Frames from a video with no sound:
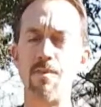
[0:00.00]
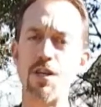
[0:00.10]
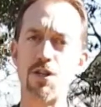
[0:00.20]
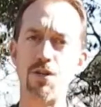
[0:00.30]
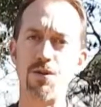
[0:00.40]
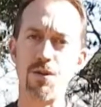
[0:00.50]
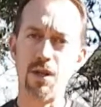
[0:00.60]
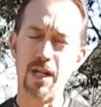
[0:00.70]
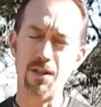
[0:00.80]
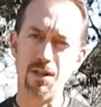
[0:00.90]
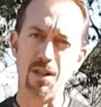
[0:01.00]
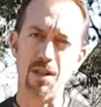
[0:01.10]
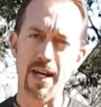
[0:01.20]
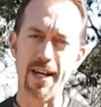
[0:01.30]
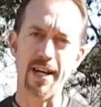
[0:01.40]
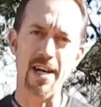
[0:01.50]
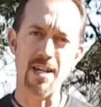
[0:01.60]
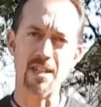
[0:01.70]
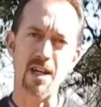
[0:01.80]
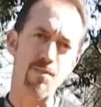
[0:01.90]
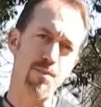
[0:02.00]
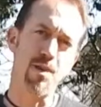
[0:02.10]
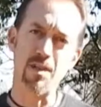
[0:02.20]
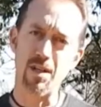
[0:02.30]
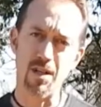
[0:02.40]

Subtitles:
I may show y'all how to kind of set up a